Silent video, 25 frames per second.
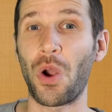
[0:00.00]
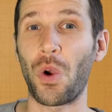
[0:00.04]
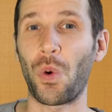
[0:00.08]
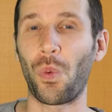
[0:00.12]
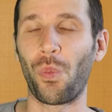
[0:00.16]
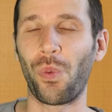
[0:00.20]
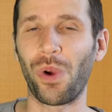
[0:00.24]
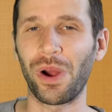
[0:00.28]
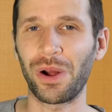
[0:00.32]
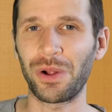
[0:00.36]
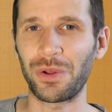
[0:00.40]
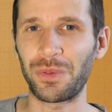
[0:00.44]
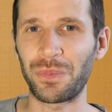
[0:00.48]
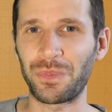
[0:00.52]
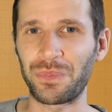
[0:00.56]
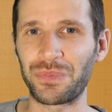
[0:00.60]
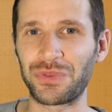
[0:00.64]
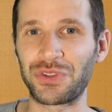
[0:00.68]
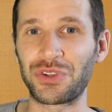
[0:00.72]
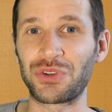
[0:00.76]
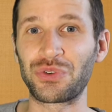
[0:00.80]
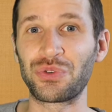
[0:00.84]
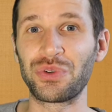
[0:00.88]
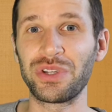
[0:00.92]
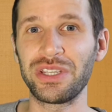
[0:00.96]
Well,
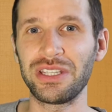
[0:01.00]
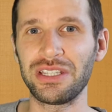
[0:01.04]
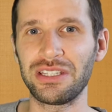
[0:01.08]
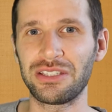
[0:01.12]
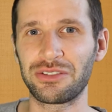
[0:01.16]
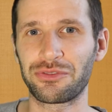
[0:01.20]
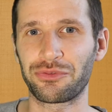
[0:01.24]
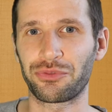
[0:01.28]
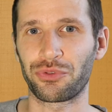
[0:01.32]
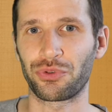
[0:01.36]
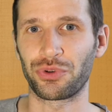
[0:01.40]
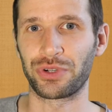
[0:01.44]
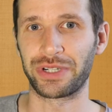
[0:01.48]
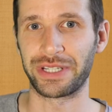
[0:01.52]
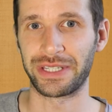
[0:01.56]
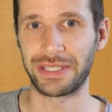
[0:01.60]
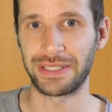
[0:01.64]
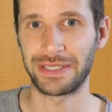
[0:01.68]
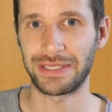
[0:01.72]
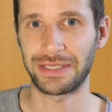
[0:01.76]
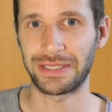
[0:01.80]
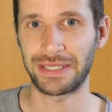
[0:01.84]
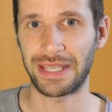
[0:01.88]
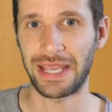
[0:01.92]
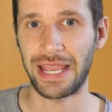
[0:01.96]
the reason for
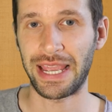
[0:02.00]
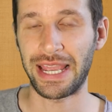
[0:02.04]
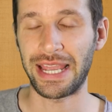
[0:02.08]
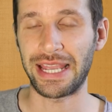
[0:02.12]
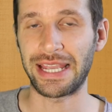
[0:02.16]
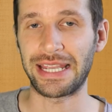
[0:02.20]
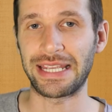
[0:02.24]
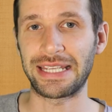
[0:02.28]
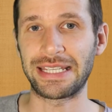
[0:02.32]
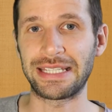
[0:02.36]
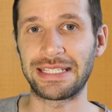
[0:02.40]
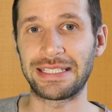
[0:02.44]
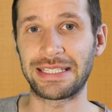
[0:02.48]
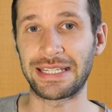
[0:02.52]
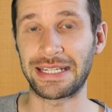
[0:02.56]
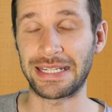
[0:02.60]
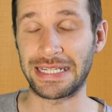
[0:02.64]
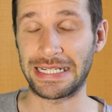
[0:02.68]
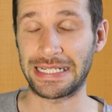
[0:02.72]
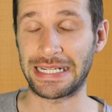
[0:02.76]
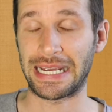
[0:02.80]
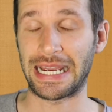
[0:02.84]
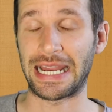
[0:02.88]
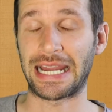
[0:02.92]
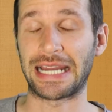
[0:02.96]
this is that
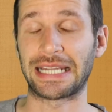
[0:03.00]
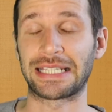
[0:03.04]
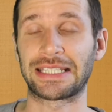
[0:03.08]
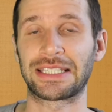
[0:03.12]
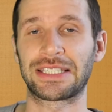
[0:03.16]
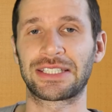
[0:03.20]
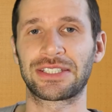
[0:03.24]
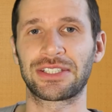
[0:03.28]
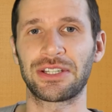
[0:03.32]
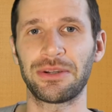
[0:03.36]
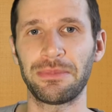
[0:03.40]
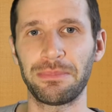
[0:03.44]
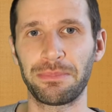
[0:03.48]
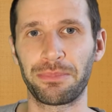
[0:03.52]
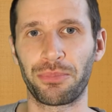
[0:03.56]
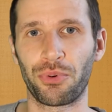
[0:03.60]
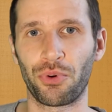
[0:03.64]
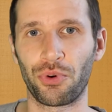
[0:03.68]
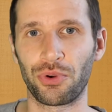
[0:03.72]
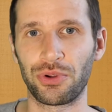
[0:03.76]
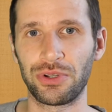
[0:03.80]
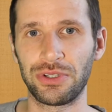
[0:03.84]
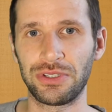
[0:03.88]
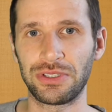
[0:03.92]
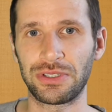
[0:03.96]
at some
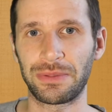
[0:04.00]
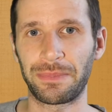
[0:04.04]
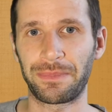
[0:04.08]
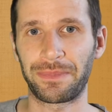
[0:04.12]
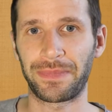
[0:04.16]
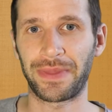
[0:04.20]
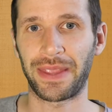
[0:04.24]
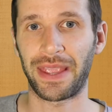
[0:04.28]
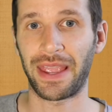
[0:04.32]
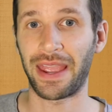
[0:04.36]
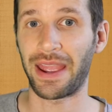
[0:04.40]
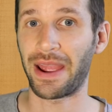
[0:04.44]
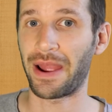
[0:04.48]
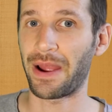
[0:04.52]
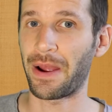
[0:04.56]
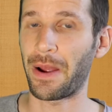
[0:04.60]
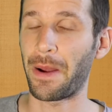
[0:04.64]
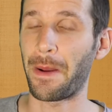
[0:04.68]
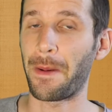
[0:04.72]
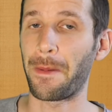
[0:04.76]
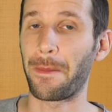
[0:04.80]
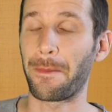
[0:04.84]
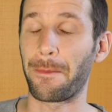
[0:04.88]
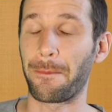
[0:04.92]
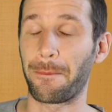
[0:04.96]
point,
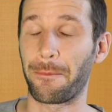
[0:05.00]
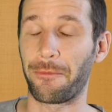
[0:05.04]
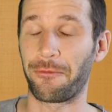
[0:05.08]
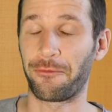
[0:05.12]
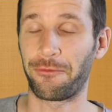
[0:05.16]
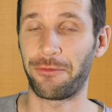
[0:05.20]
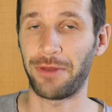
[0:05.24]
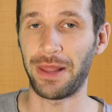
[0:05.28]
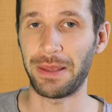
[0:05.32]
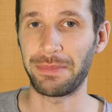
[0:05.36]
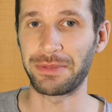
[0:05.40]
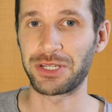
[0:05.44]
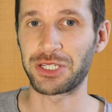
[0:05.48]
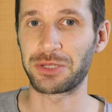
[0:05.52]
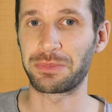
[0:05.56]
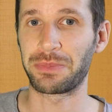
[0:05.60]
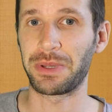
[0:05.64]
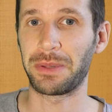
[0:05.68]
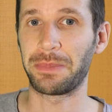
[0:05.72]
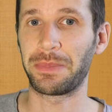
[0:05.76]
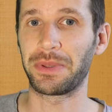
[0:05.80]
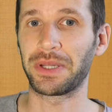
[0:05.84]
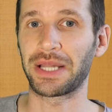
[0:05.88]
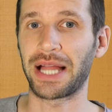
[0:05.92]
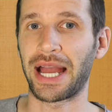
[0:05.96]
Flemish
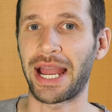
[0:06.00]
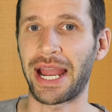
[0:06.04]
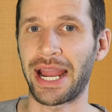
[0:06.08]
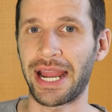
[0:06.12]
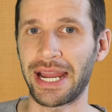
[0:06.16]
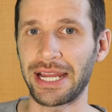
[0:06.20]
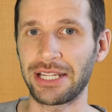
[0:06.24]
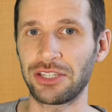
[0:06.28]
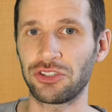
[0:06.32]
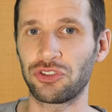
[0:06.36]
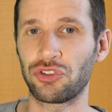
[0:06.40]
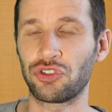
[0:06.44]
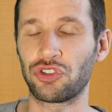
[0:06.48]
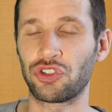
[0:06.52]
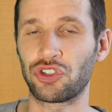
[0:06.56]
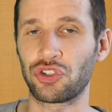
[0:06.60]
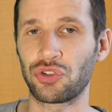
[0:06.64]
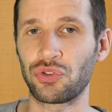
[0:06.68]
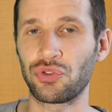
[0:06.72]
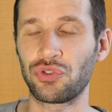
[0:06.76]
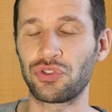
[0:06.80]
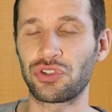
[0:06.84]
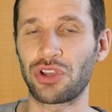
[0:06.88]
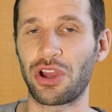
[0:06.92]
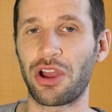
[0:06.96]
people had to
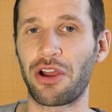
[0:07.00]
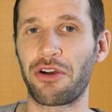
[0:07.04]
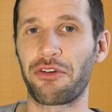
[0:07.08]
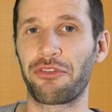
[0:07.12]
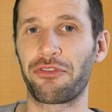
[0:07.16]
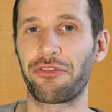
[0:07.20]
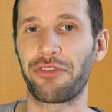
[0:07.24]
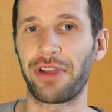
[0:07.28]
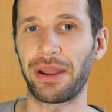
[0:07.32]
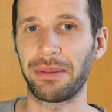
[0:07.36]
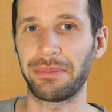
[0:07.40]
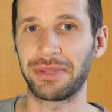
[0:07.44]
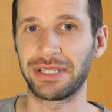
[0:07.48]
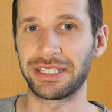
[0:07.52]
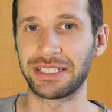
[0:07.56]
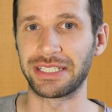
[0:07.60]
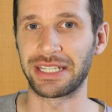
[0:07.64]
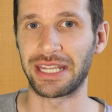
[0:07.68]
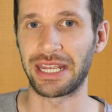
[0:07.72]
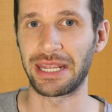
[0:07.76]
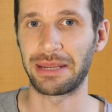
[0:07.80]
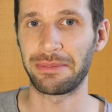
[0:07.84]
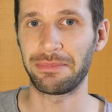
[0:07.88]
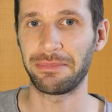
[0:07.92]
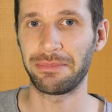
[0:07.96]
choose a family
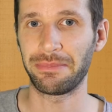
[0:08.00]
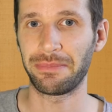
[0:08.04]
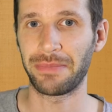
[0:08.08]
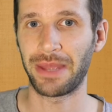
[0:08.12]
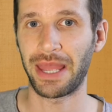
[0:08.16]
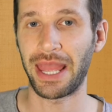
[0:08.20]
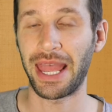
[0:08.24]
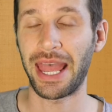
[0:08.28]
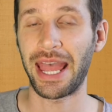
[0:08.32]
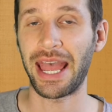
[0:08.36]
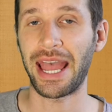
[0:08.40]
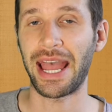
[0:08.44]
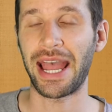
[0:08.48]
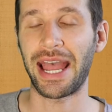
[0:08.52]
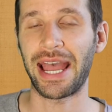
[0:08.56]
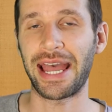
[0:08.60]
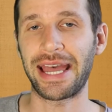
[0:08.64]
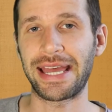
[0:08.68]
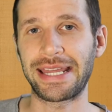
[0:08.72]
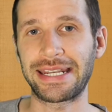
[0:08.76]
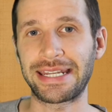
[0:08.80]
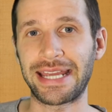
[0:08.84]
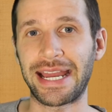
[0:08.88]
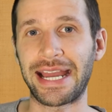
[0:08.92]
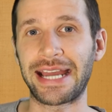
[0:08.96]
name,
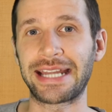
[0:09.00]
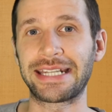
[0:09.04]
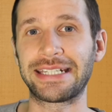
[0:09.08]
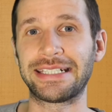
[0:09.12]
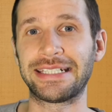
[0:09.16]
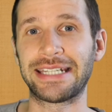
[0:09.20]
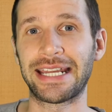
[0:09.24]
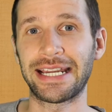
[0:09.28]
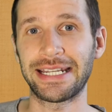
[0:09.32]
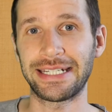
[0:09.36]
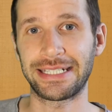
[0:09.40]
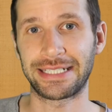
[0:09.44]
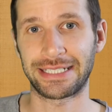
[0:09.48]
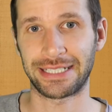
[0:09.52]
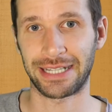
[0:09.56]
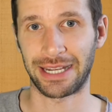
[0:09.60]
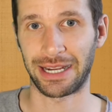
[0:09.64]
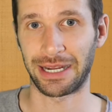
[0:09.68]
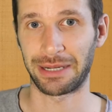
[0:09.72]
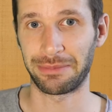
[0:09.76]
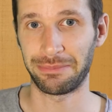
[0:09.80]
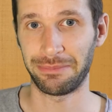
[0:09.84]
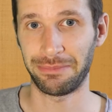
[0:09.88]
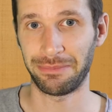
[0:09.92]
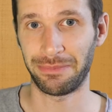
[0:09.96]
and at that
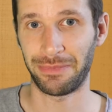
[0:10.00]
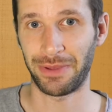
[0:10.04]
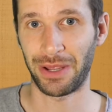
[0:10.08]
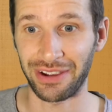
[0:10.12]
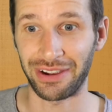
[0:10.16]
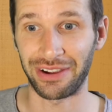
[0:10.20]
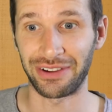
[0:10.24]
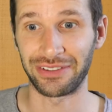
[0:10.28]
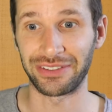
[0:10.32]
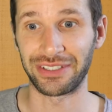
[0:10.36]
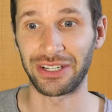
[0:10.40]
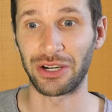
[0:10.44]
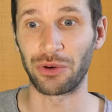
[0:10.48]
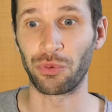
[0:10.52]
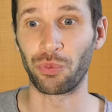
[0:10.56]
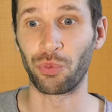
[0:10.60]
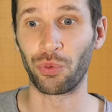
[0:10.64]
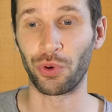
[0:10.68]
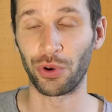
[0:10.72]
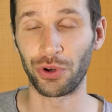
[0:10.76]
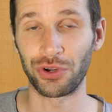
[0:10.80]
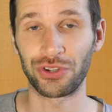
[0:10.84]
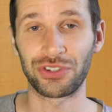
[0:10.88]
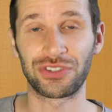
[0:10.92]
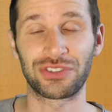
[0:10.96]
time there
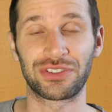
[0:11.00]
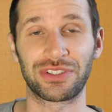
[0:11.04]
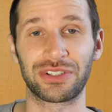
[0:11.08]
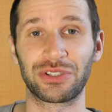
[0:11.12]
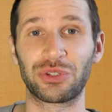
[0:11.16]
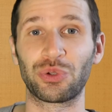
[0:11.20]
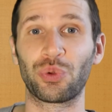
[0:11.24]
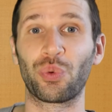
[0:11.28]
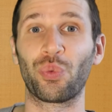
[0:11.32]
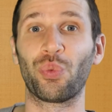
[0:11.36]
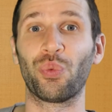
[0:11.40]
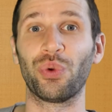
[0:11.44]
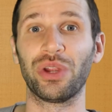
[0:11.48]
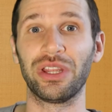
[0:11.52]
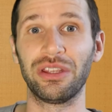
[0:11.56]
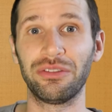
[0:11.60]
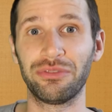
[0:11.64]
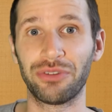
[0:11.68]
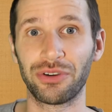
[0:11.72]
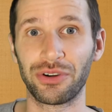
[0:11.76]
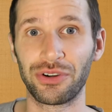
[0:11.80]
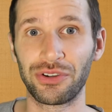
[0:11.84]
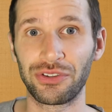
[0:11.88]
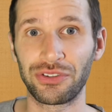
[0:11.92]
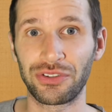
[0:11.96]
were still
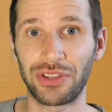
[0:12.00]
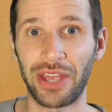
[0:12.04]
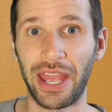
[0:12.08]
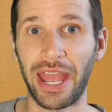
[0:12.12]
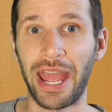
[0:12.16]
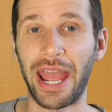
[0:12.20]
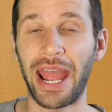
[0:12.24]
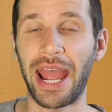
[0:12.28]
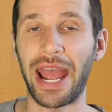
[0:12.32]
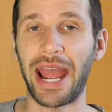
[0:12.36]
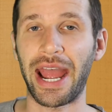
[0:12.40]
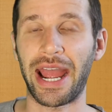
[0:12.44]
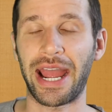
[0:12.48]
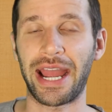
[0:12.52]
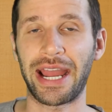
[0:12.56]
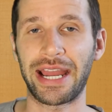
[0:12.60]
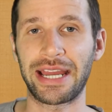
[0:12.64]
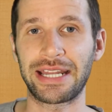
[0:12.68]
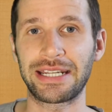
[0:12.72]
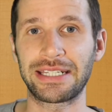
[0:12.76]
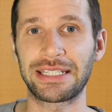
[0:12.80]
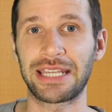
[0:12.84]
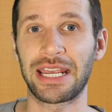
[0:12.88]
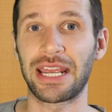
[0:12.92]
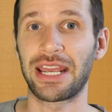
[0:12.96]
weavers,
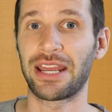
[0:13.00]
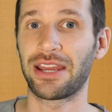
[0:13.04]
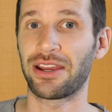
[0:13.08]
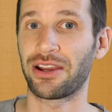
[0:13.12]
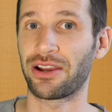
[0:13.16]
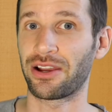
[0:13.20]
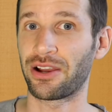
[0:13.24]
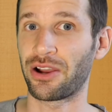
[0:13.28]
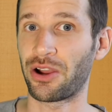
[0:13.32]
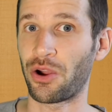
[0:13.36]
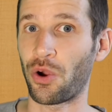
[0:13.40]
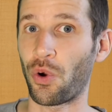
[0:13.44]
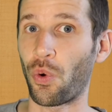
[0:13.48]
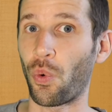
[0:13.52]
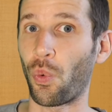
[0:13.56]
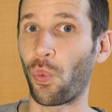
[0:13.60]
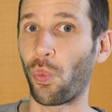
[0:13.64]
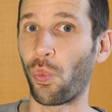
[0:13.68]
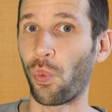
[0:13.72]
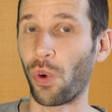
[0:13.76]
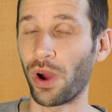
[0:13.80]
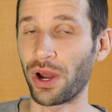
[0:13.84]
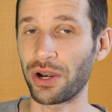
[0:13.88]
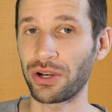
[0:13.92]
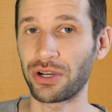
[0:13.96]
and
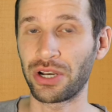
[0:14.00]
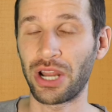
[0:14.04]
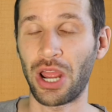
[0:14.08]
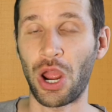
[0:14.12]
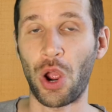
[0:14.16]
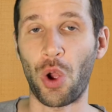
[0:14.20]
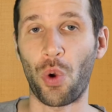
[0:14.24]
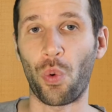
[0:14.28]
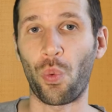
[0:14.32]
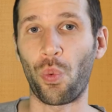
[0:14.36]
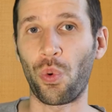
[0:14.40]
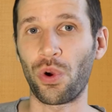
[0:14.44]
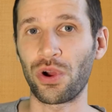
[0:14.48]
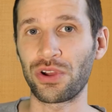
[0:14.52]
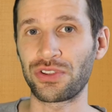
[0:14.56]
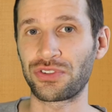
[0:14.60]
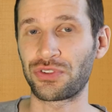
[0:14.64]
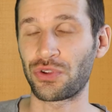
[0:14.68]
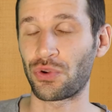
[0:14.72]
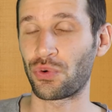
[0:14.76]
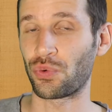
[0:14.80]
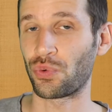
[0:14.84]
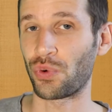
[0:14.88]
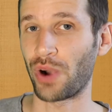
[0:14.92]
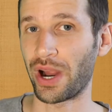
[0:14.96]
one
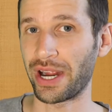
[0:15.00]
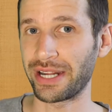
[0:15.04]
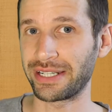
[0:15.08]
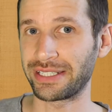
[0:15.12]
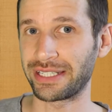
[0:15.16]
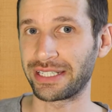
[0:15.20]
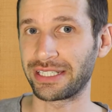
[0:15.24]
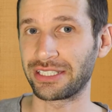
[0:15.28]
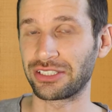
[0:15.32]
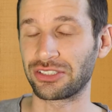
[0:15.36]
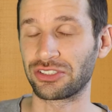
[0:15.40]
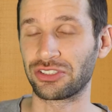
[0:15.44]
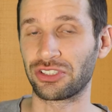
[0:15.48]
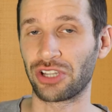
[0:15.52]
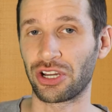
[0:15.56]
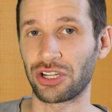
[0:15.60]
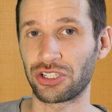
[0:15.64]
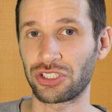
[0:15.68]
was writing